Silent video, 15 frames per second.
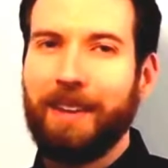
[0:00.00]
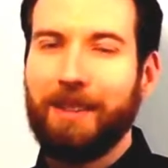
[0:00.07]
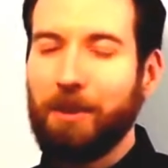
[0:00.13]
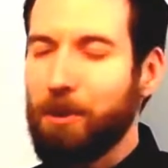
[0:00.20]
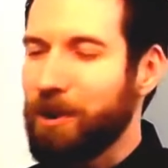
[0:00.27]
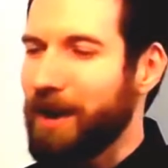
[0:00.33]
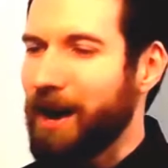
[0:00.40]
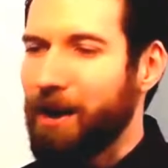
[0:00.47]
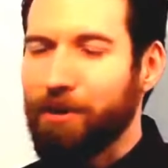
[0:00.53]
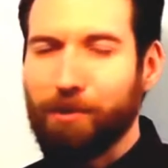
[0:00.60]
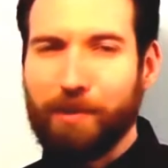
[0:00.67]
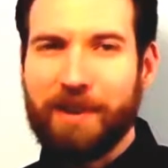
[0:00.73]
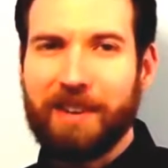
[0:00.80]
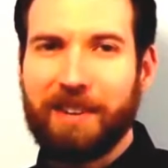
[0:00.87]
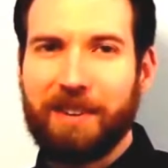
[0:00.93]
Lord, how are
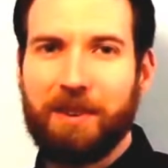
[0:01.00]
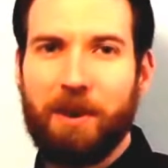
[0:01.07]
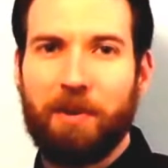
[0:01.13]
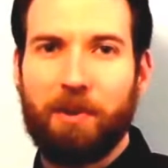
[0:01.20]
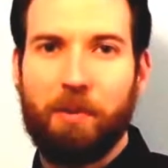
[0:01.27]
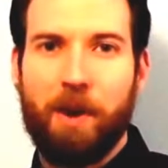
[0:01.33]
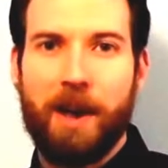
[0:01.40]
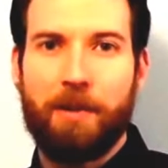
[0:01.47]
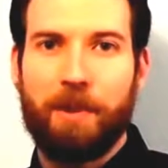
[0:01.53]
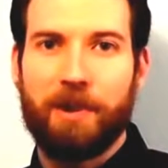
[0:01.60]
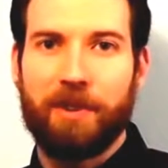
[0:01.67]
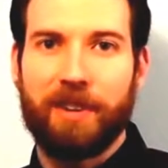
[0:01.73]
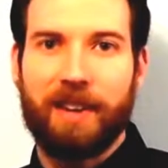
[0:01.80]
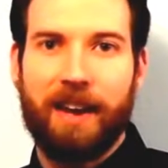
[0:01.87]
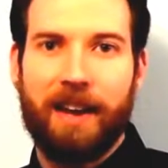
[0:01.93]
we going to know the way when
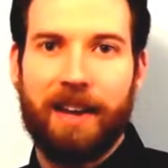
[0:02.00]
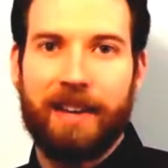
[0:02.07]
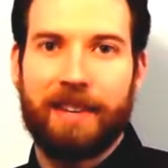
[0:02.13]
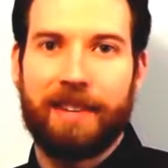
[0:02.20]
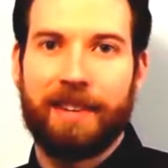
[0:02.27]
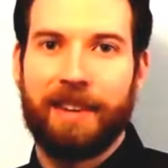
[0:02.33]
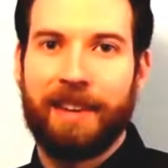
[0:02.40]
you're gone?